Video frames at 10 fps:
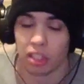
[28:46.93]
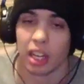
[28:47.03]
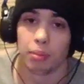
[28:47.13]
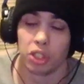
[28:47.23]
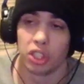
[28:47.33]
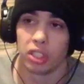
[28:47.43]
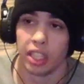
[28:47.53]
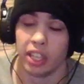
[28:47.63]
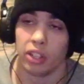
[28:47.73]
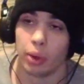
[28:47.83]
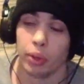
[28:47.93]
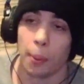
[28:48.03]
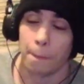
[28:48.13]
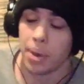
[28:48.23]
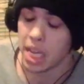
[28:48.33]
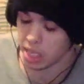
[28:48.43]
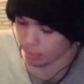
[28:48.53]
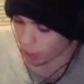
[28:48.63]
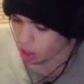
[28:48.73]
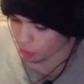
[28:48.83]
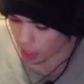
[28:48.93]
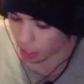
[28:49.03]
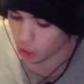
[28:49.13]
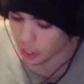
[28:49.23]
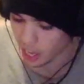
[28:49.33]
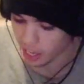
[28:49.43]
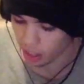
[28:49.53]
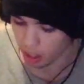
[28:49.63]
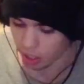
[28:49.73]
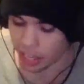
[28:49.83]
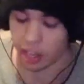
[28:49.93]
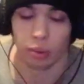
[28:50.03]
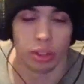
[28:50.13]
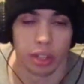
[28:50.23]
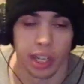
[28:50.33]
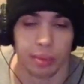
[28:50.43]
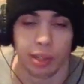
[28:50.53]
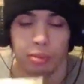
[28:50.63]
busted up seal and it really pees me off when I look at it, and I don't want to look at it, it